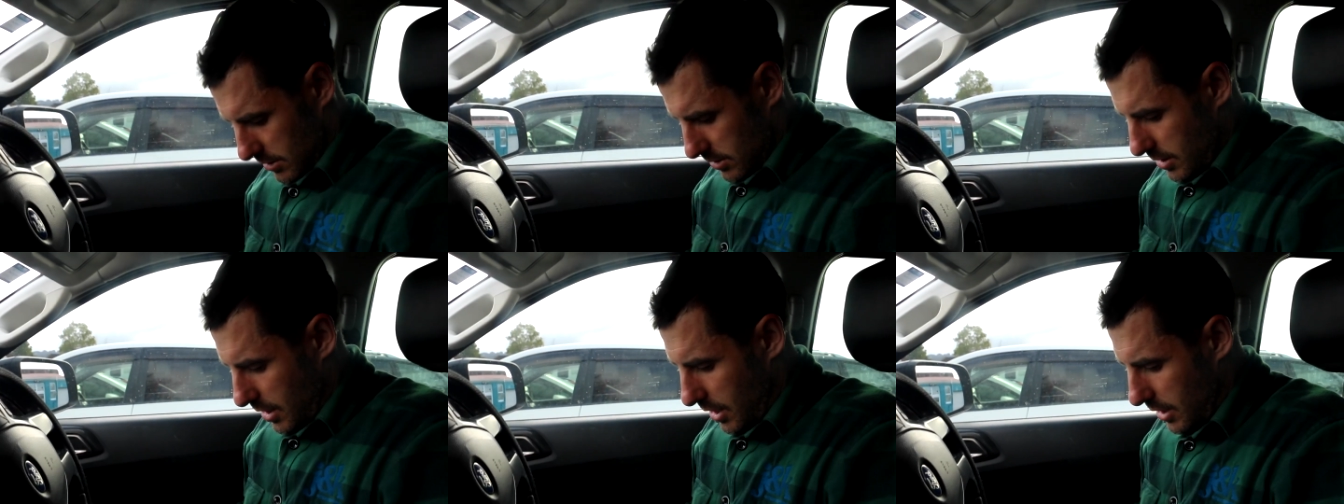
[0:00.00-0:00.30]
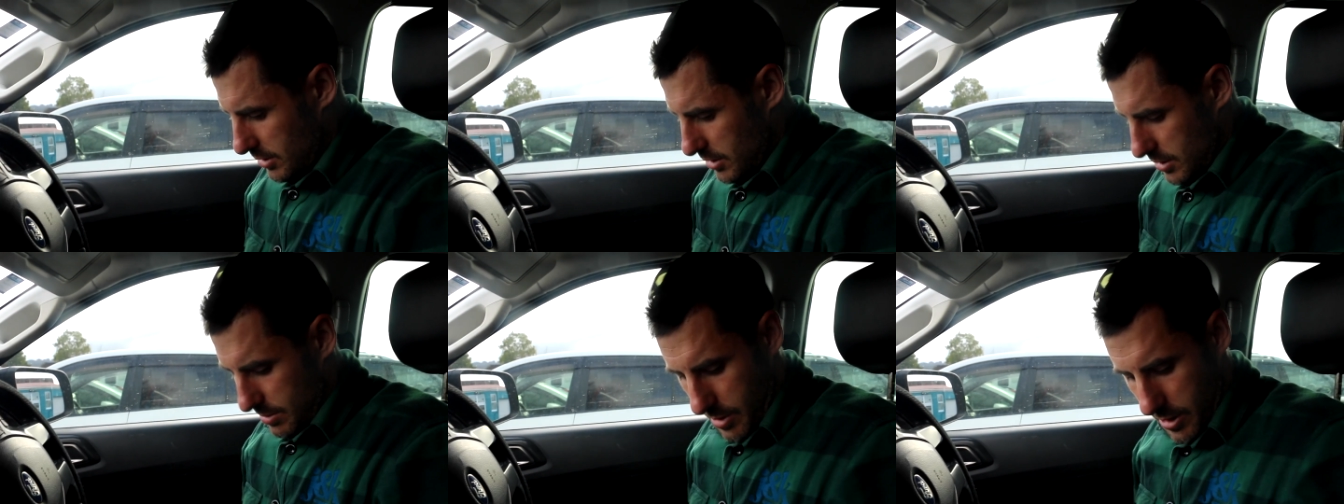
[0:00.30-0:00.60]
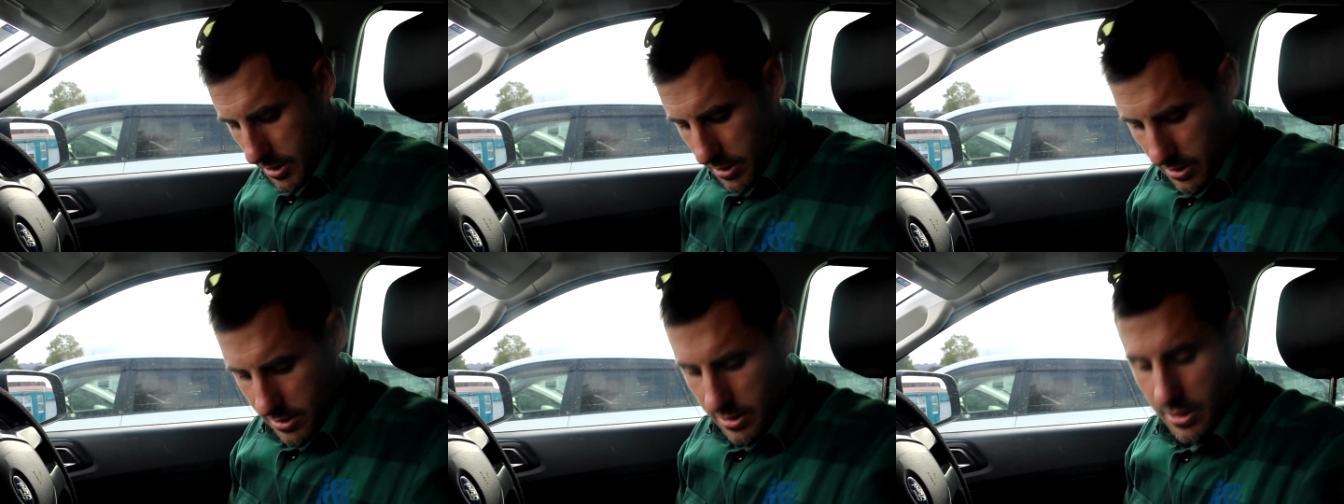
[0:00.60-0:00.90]
So it's
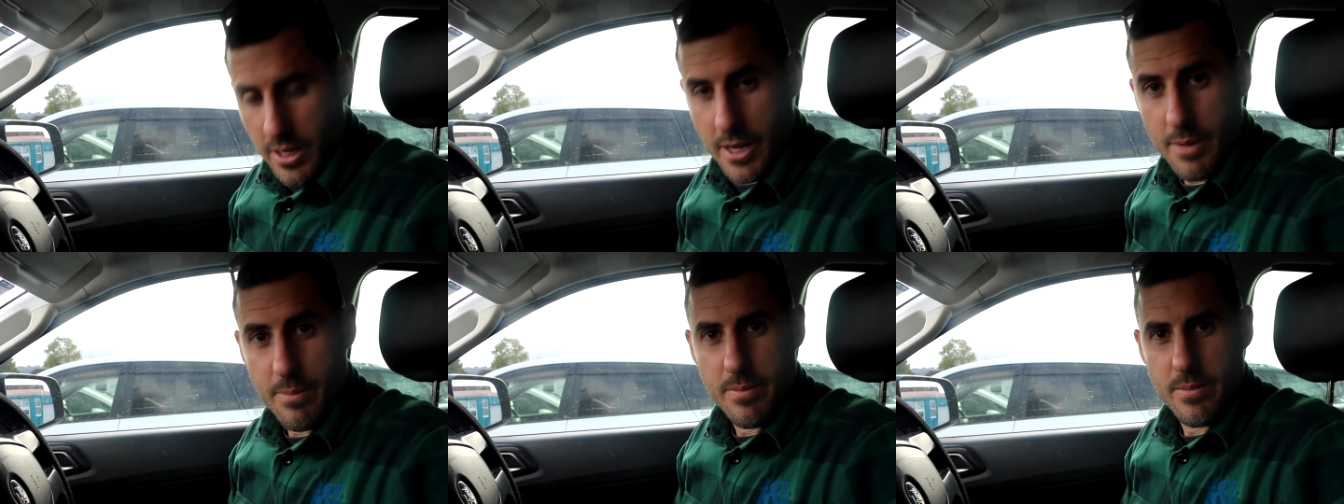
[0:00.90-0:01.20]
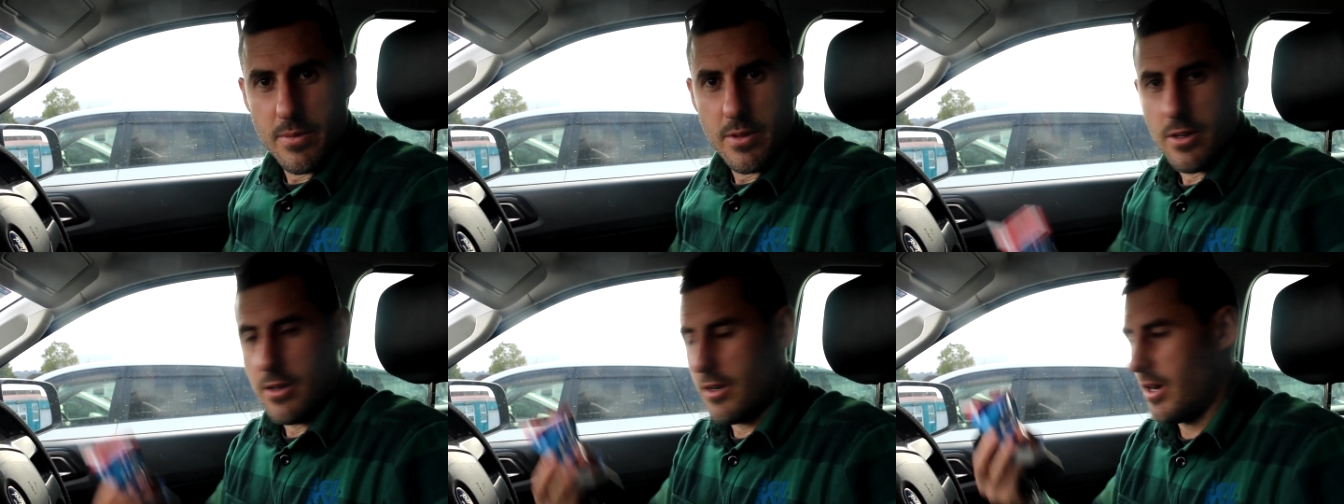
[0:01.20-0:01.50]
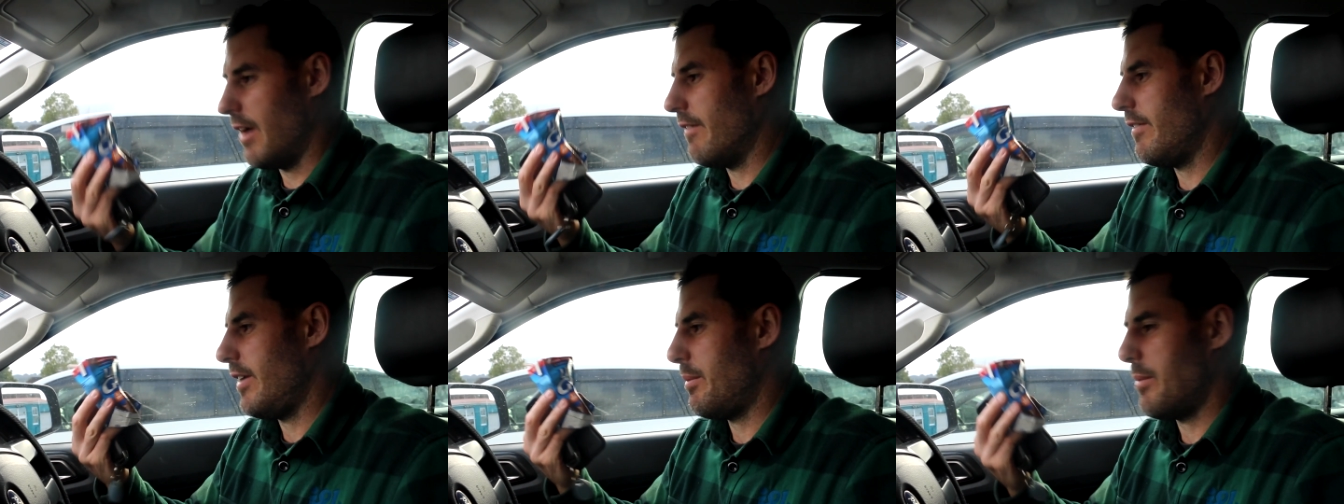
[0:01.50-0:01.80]
smoko time.
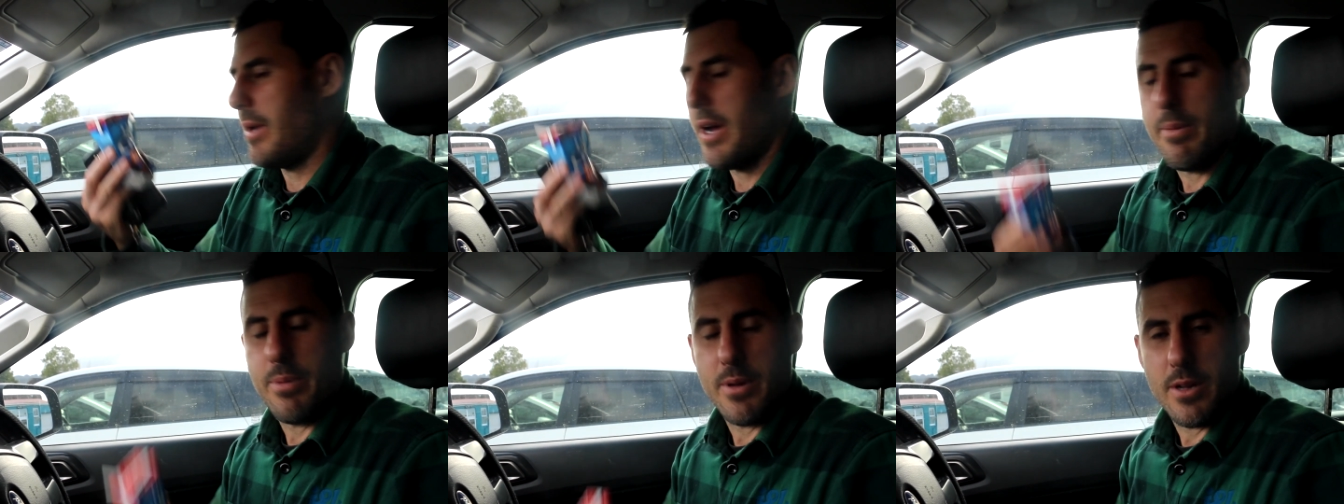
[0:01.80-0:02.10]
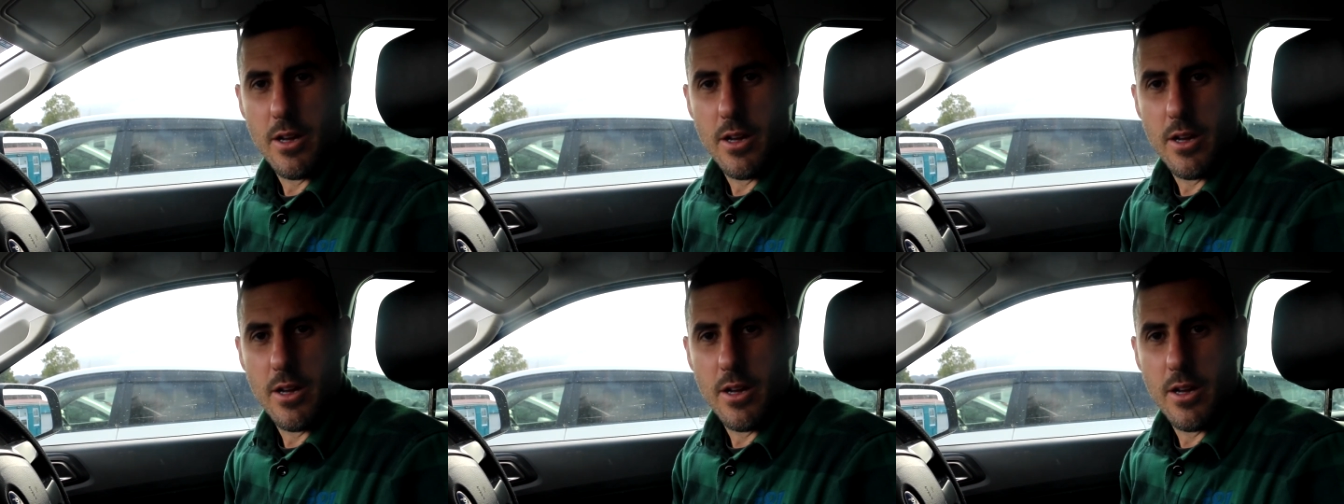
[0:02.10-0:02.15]
I've had my up